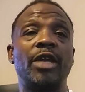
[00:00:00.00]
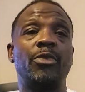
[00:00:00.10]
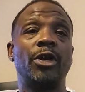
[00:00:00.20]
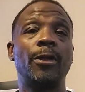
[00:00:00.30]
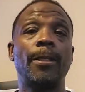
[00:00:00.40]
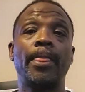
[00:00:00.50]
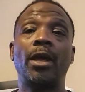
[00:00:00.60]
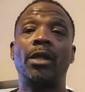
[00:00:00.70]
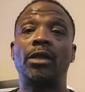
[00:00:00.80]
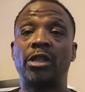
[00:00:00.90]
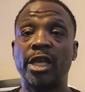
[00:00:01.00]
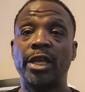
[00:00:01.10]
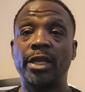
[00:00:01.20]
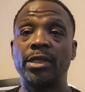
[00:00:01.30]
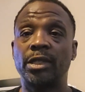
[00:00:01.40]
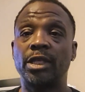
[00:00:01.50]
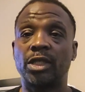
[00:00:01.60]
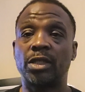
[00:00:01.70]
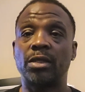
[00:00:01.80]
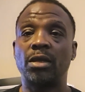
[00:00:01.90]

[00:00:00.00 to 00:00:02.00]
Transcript: But the thing is this.